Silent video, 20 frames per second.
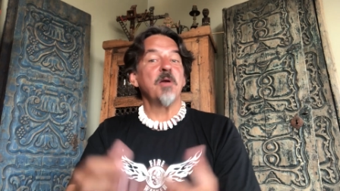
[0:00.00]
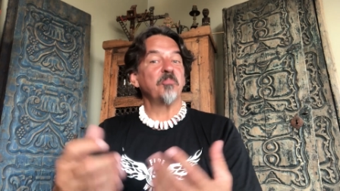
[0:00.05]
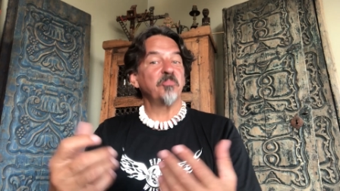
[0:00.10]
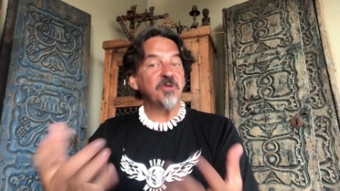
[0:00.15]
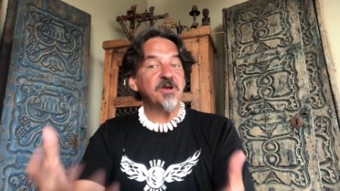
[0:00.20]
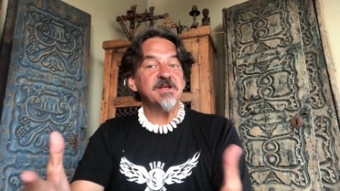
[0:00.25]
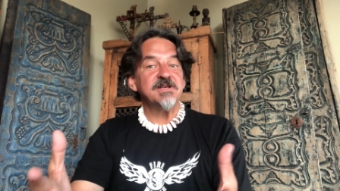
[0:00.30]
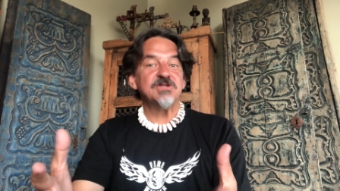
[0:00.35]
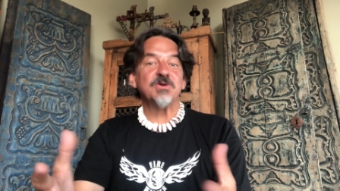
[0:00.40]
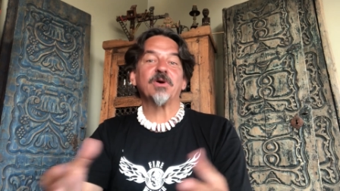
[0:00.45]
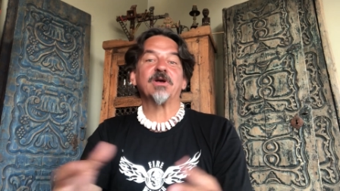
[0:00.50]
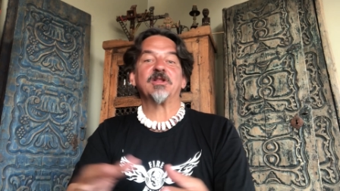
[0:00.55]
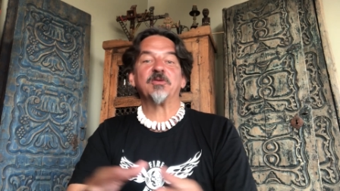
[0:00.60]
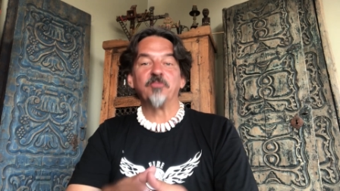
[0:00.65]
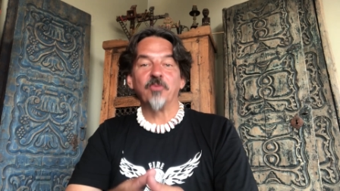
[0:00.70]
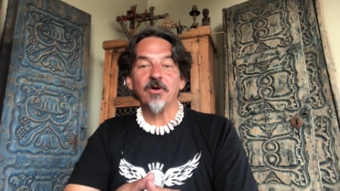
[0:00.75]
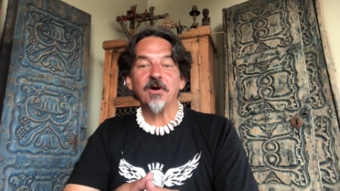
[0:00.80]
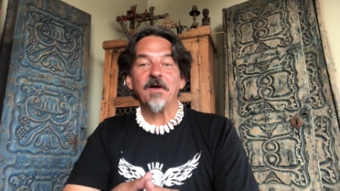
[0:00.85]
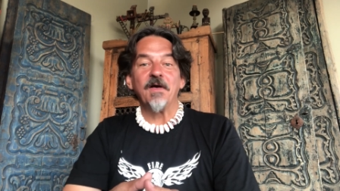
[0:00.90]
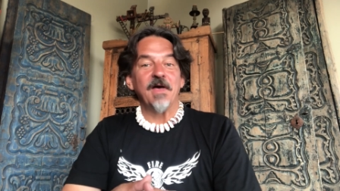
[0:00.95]
please look at the
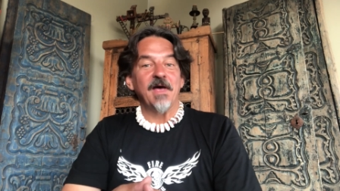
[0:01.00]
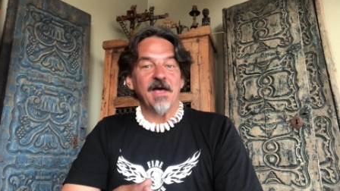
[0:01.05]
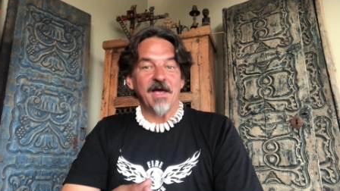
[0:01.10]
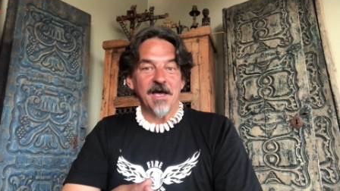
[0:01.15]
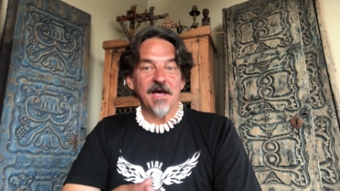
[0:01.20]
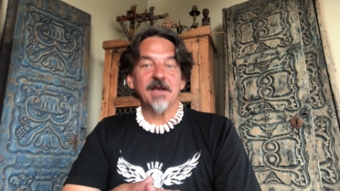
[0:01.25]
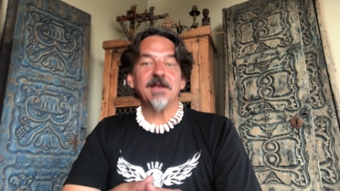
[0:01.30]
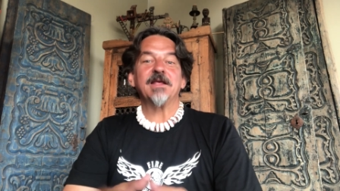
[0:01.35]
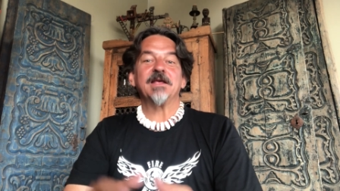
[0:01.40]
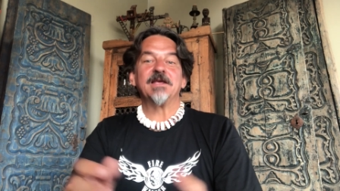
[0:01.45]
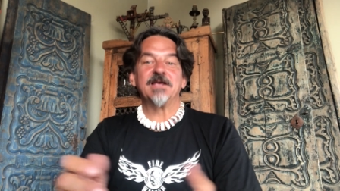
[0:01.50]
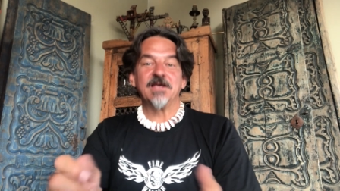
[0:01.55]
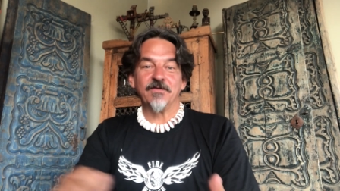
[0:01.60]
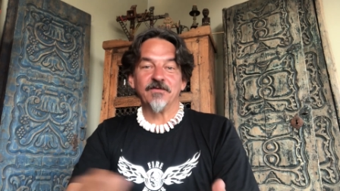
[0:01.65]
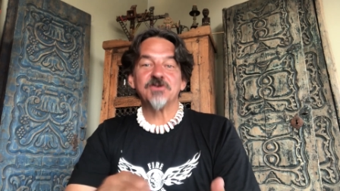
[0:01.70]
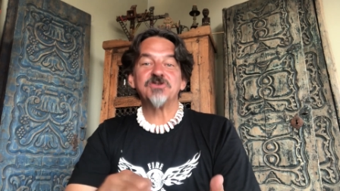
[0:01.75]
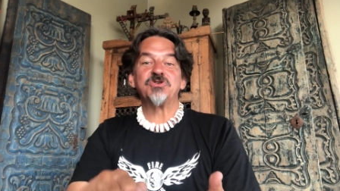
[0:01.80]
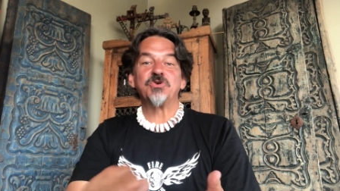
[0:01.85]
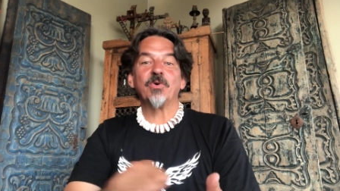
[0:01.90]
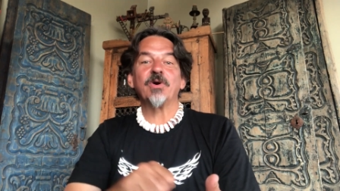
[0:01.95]
book and give
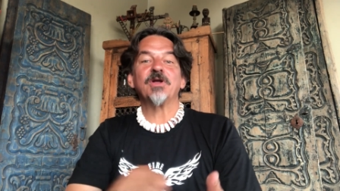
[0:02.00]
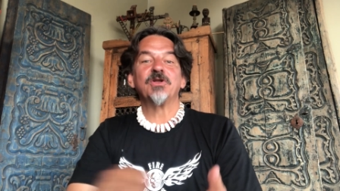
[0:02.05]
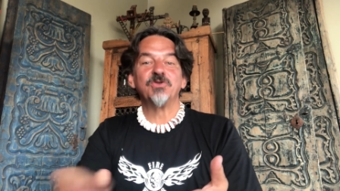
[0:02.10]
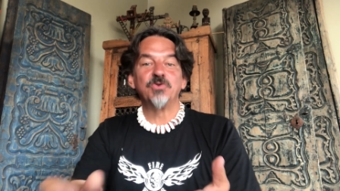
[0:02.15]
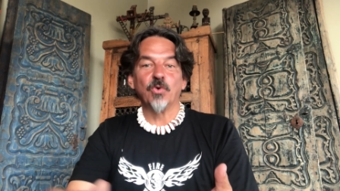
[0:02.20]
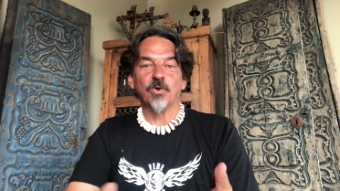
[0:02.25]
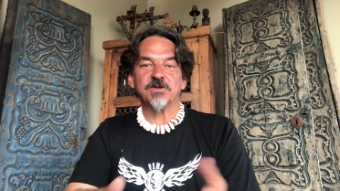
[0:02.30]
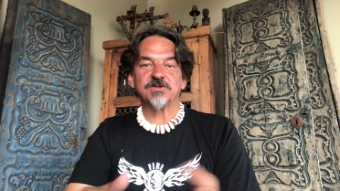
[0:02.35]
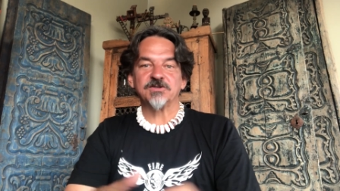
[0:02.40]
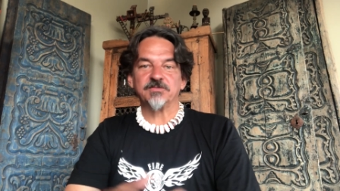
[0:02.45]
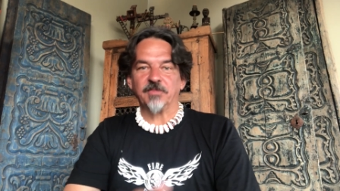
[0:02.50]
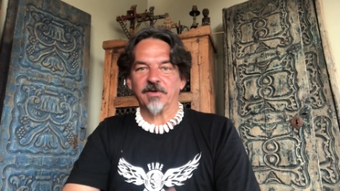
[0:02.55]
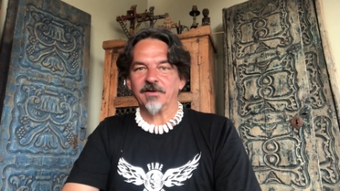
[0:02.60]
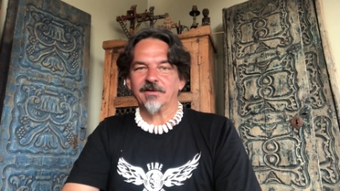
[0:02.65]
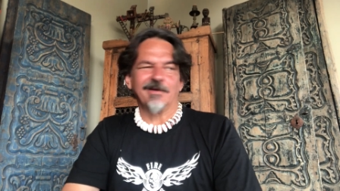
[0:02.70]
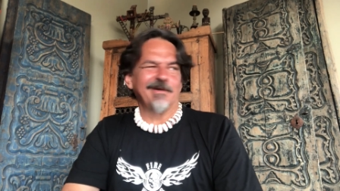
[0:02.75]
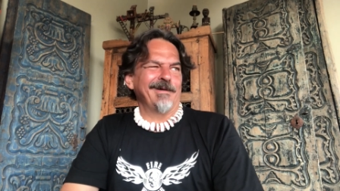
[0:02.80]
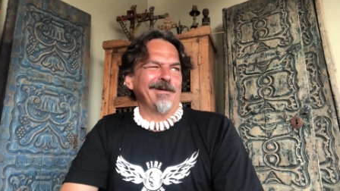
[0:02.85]
us your endorsement.